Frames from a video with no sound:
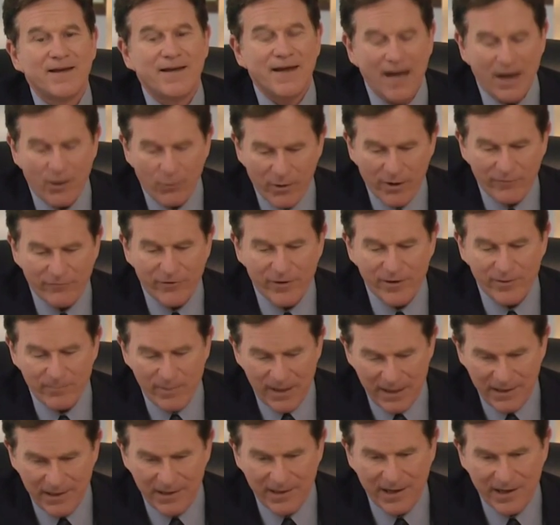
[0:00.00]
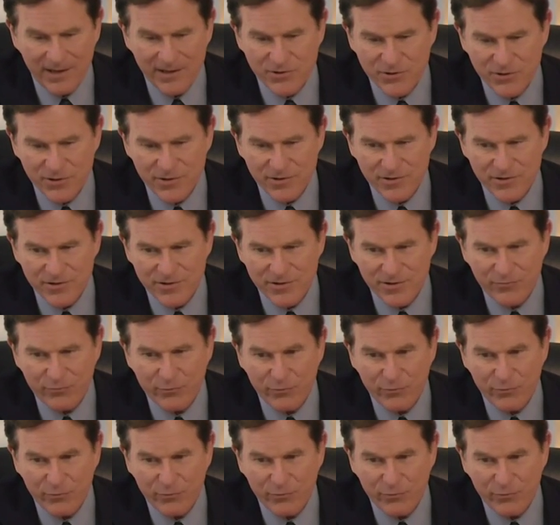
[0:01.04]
However, in many cases,